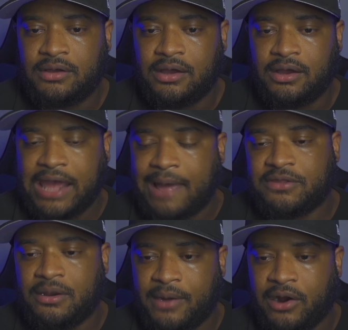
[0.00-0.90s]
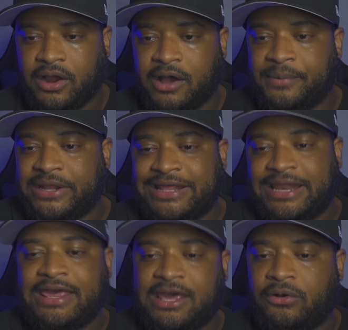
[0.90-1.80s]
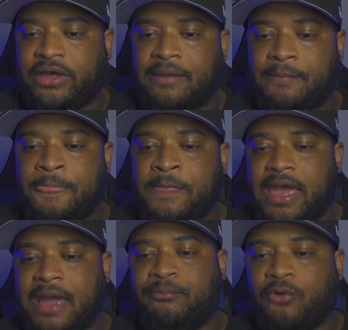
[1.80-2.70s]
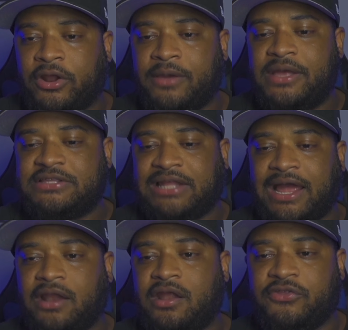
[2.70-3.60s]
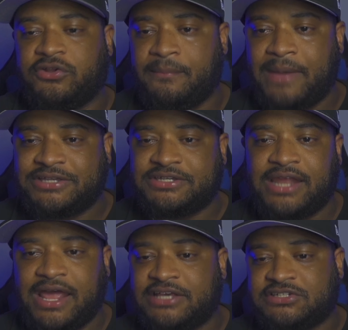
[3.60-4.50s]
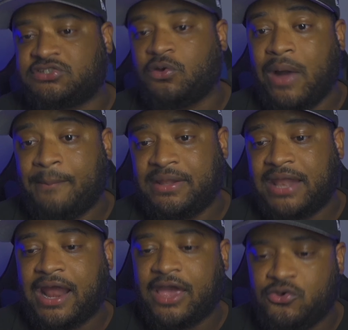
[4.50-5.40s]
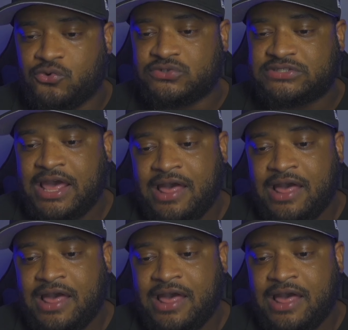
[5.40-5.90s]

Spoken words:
Captain America, but it didn't kill him. It brought him into like another dimension. And this is the weapon that I used.